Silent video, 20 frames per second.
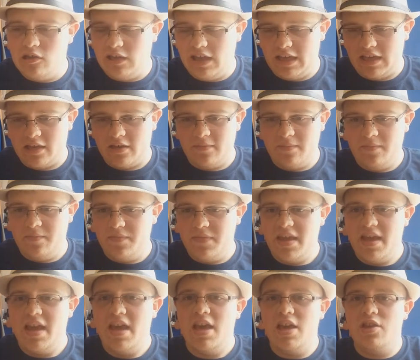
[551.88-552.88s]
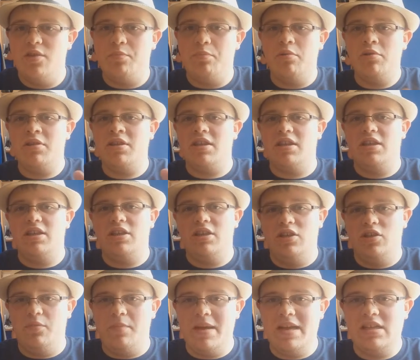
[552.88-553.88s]
like,
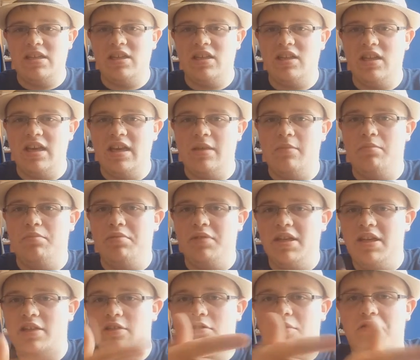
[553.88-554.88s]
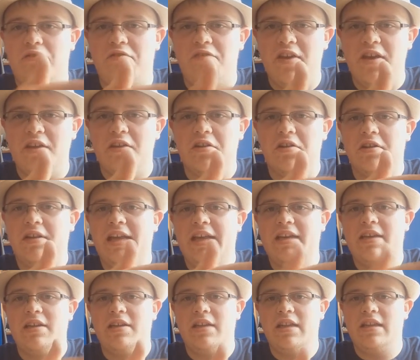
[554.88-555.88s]
you basically bleed your finger,
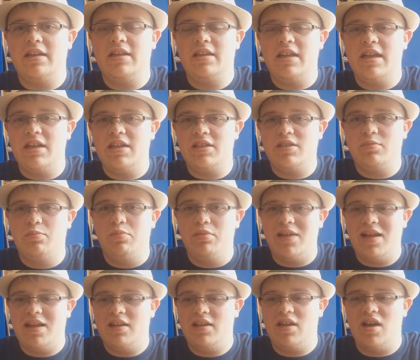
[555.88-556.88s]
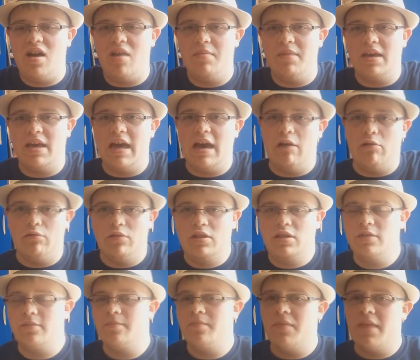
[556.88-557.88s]
like there's blood coming out.
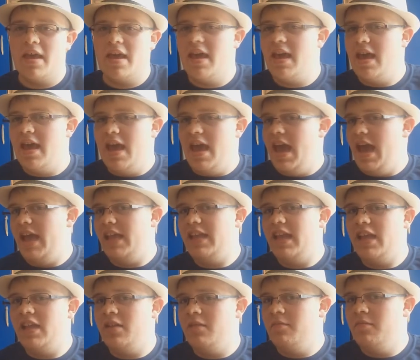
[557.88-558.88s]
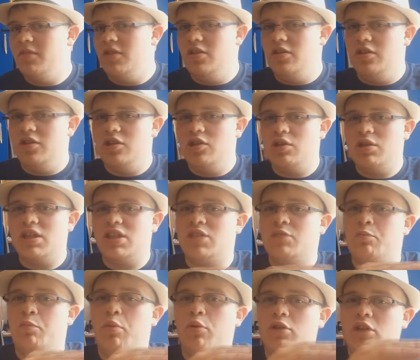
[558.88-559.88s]
And then you just